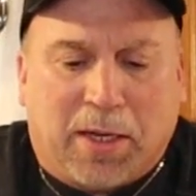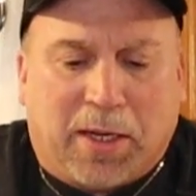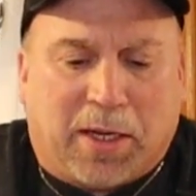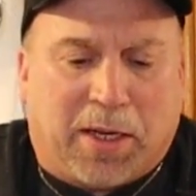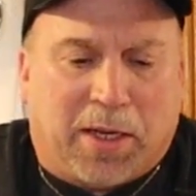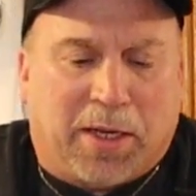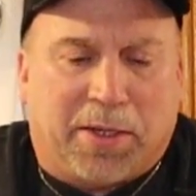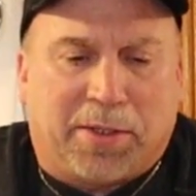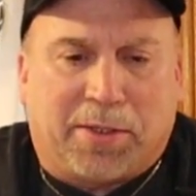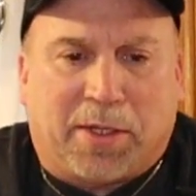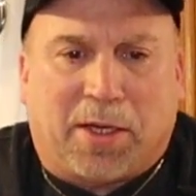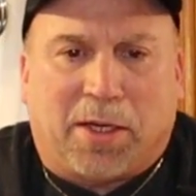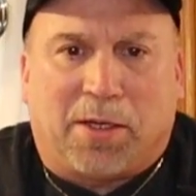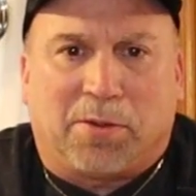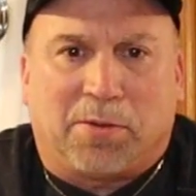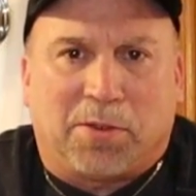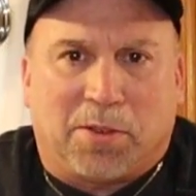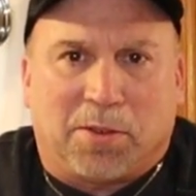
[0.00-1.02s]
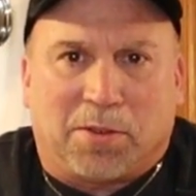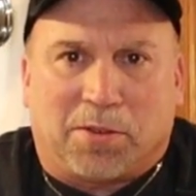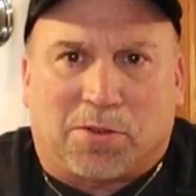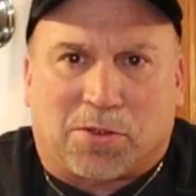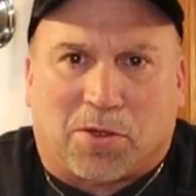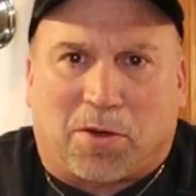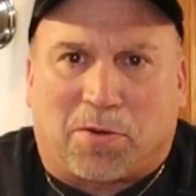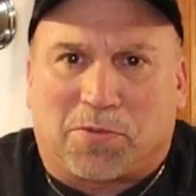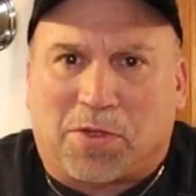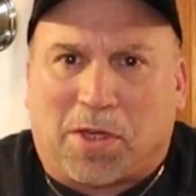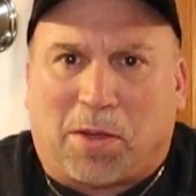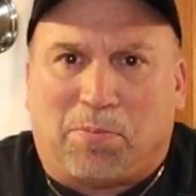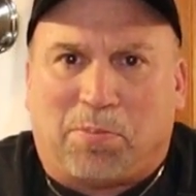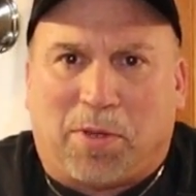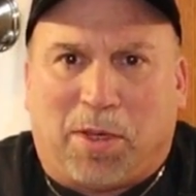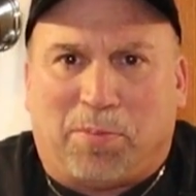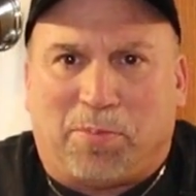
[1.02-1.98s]
And it serves
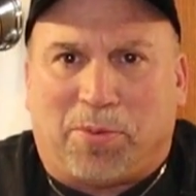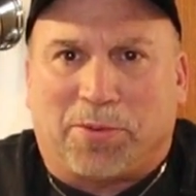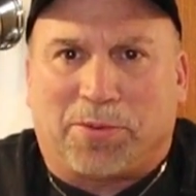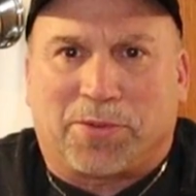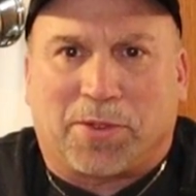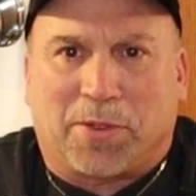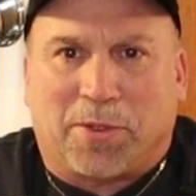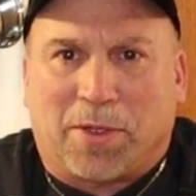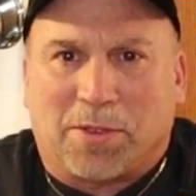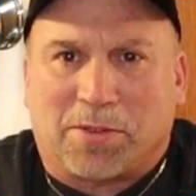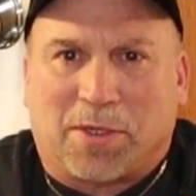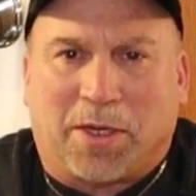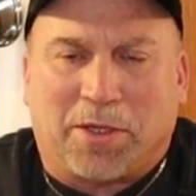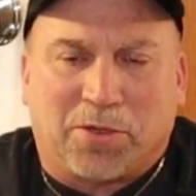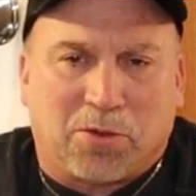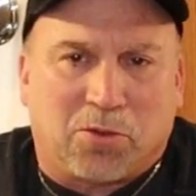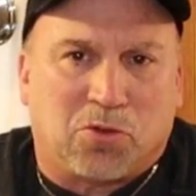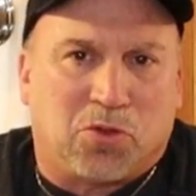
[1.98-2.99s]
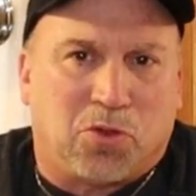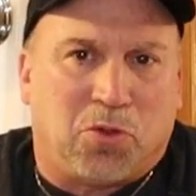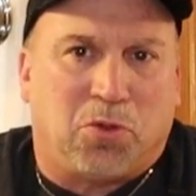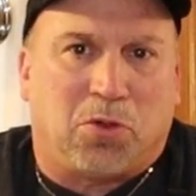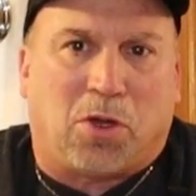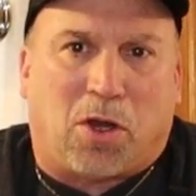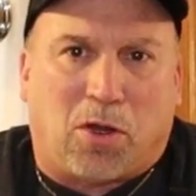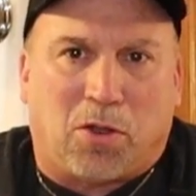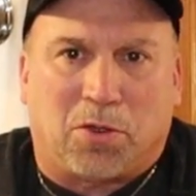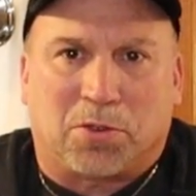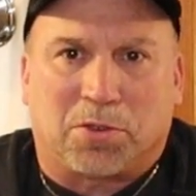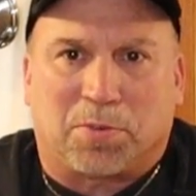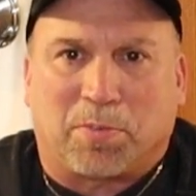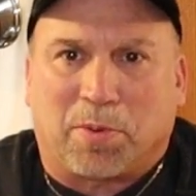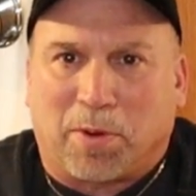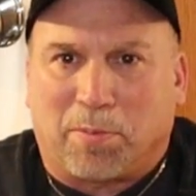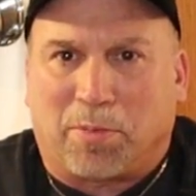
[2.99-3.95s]
8 people, so that's under
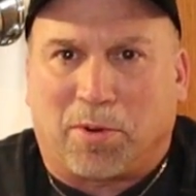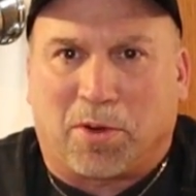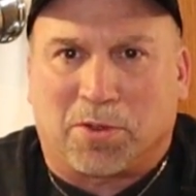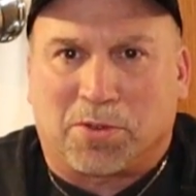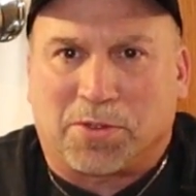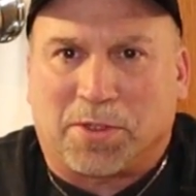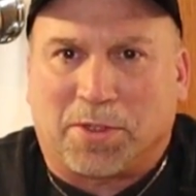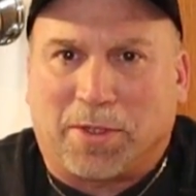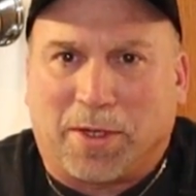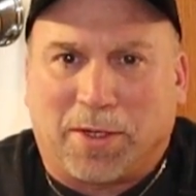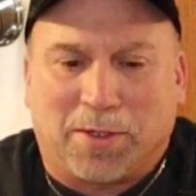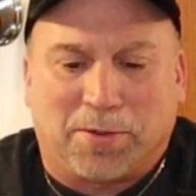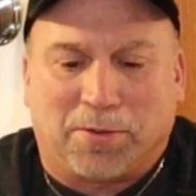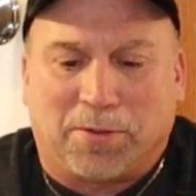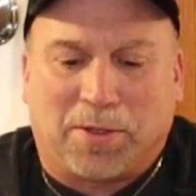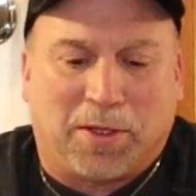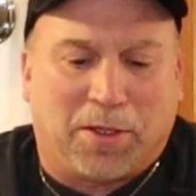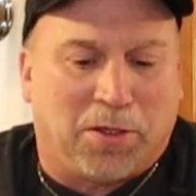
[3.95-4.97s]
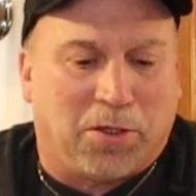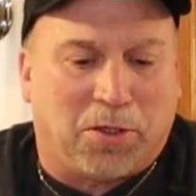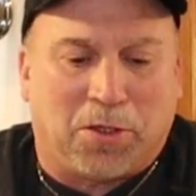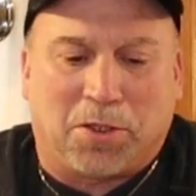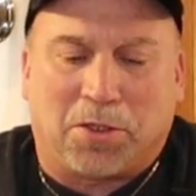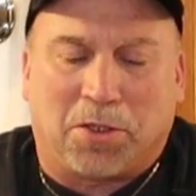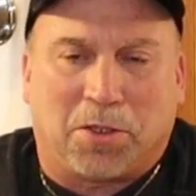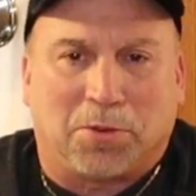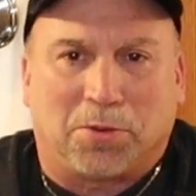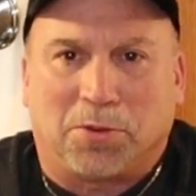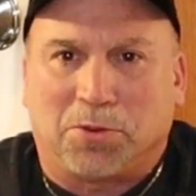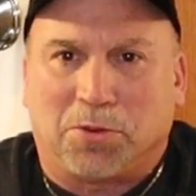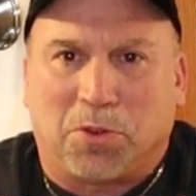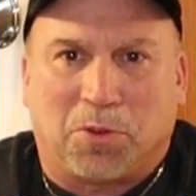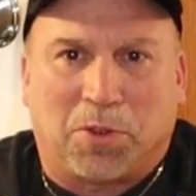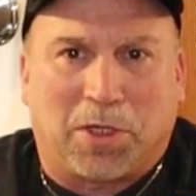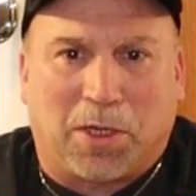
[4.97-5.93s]
$2 per person. I don't think you can
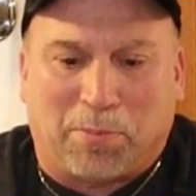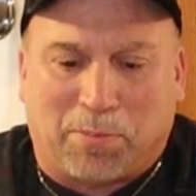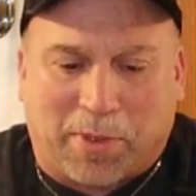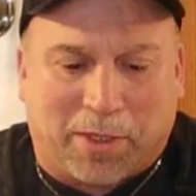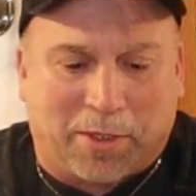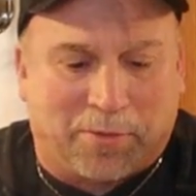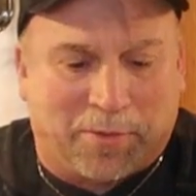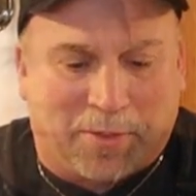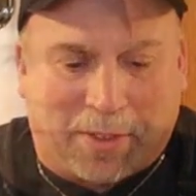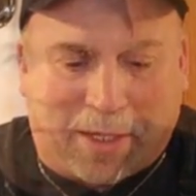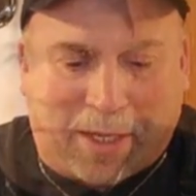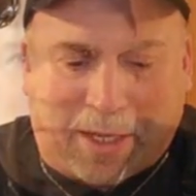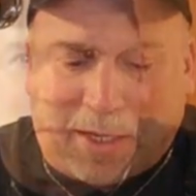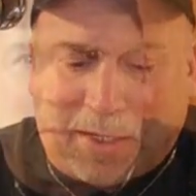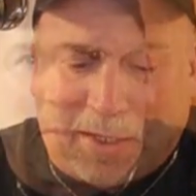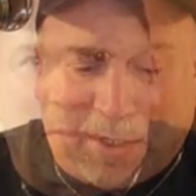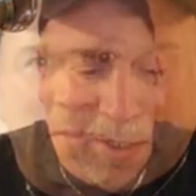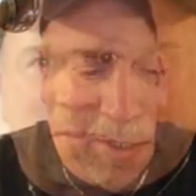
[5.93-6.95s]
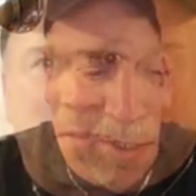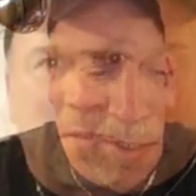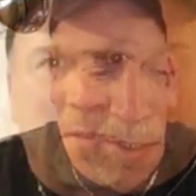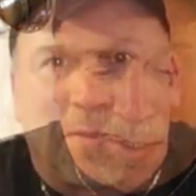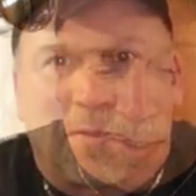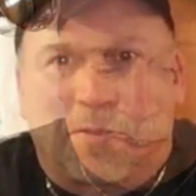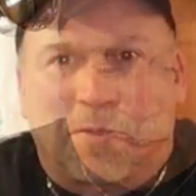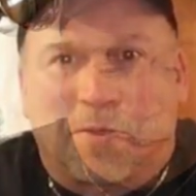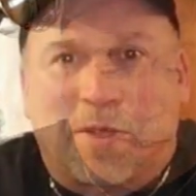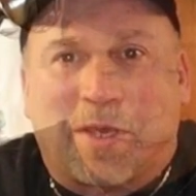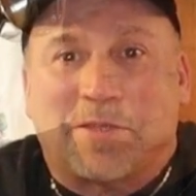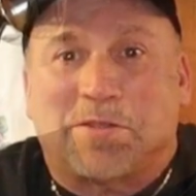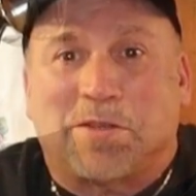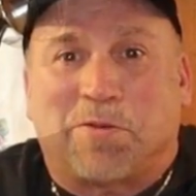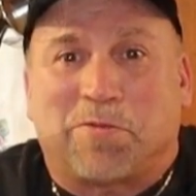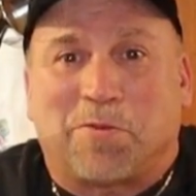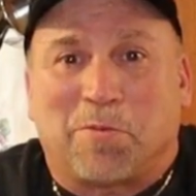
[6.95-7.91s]
do any better than that. So
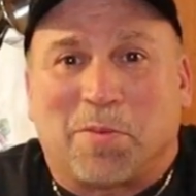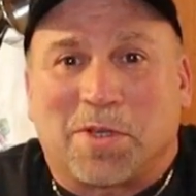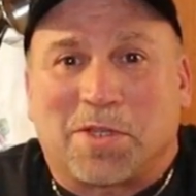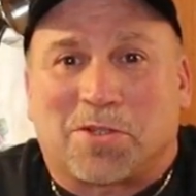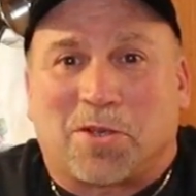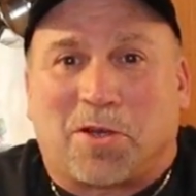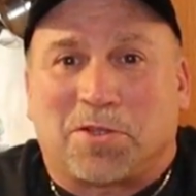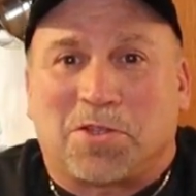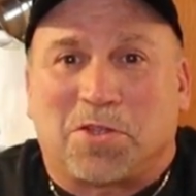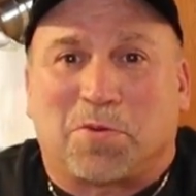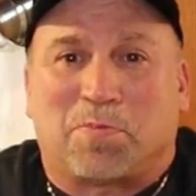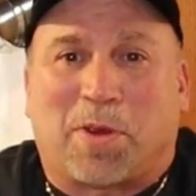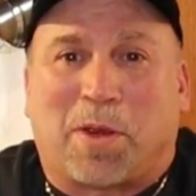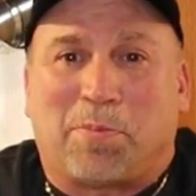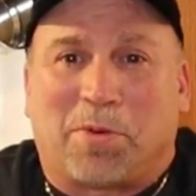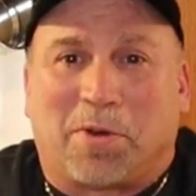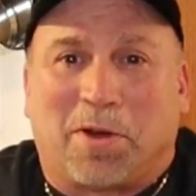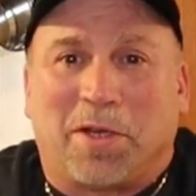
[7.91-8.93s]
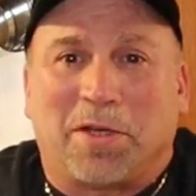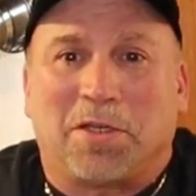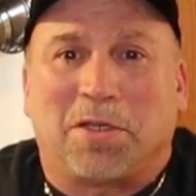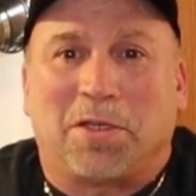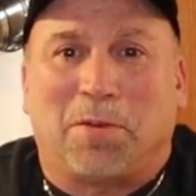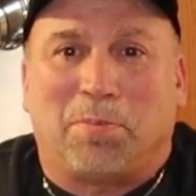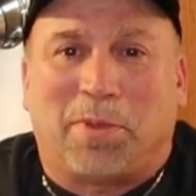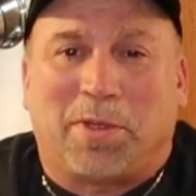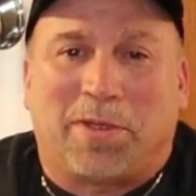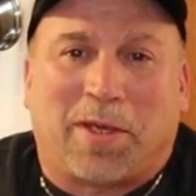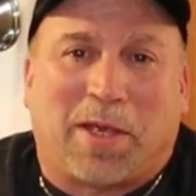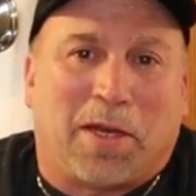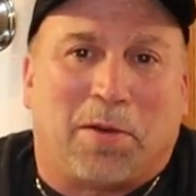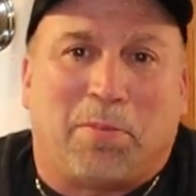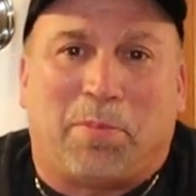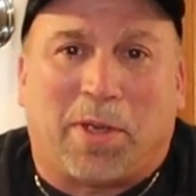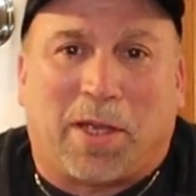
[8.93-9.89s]
that's it for my sausage, pepper, onion, and
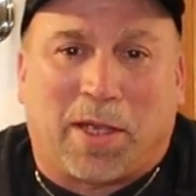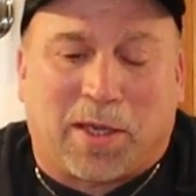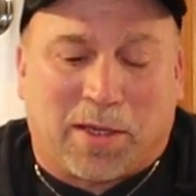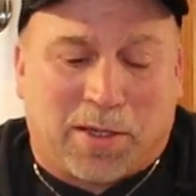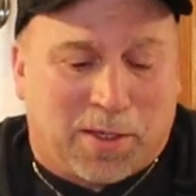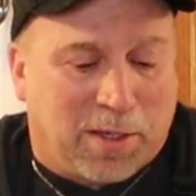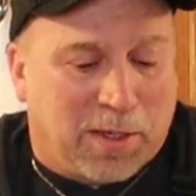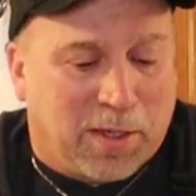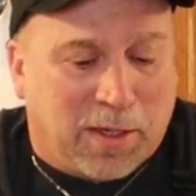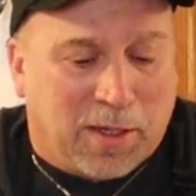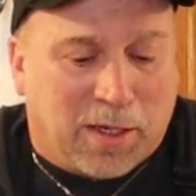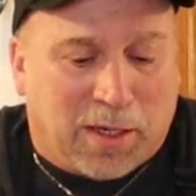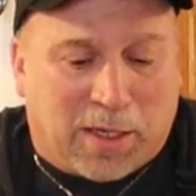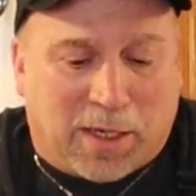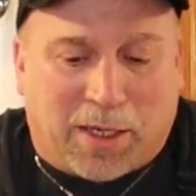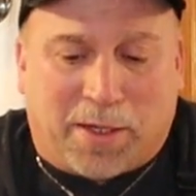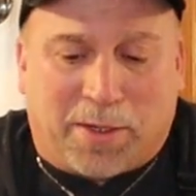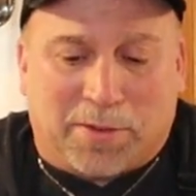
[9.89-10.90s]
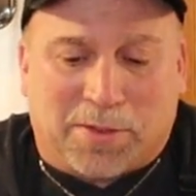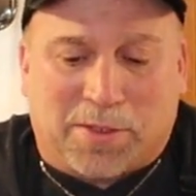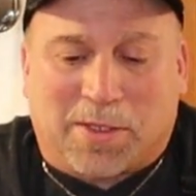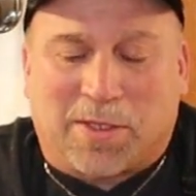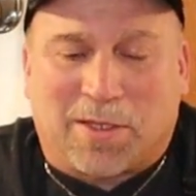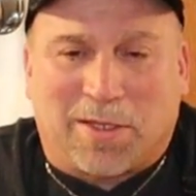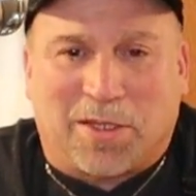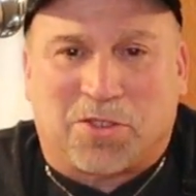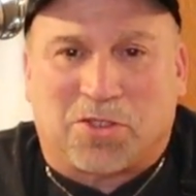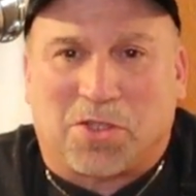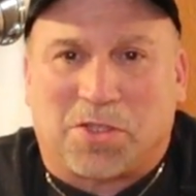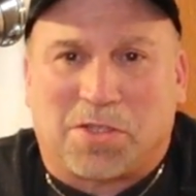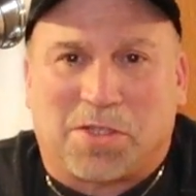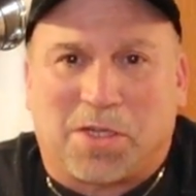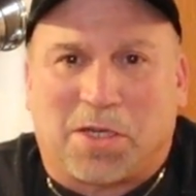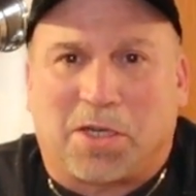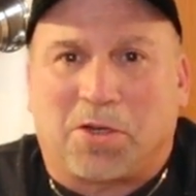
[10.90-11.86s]
potato bake. It's a
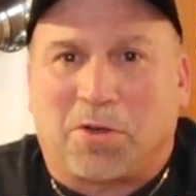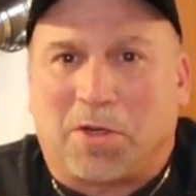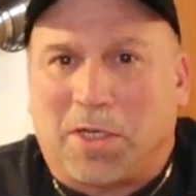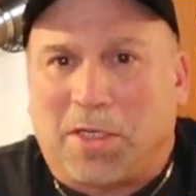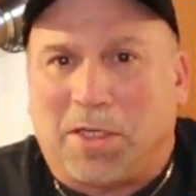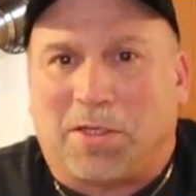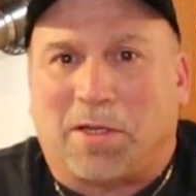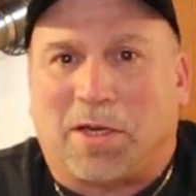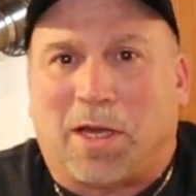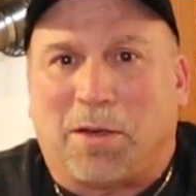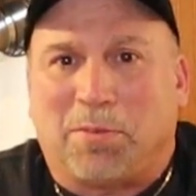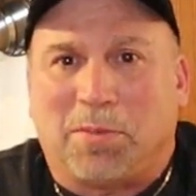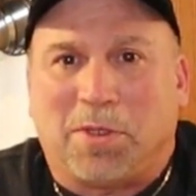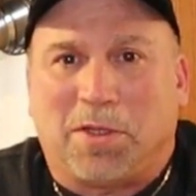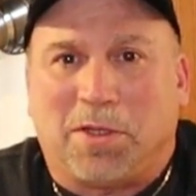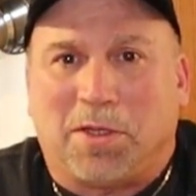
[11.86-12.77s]
delicious dinner any time of